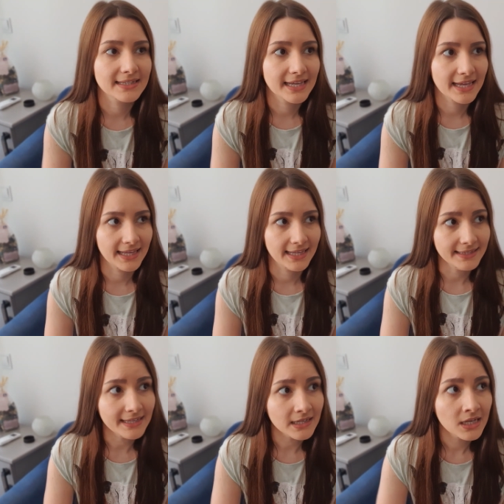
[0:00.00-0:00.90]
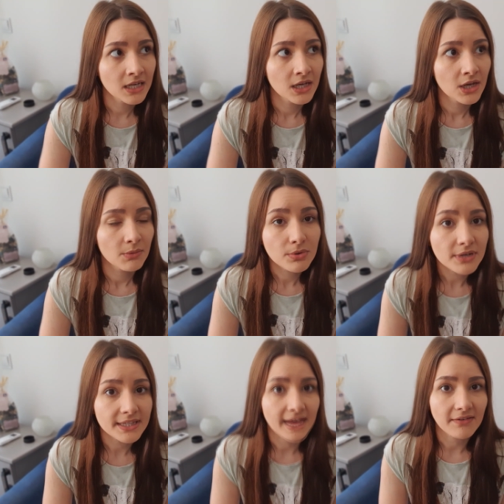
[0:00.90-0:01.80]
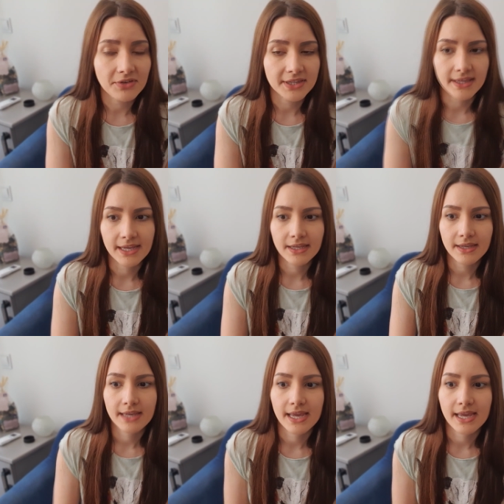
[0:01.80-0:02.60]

then booted everything.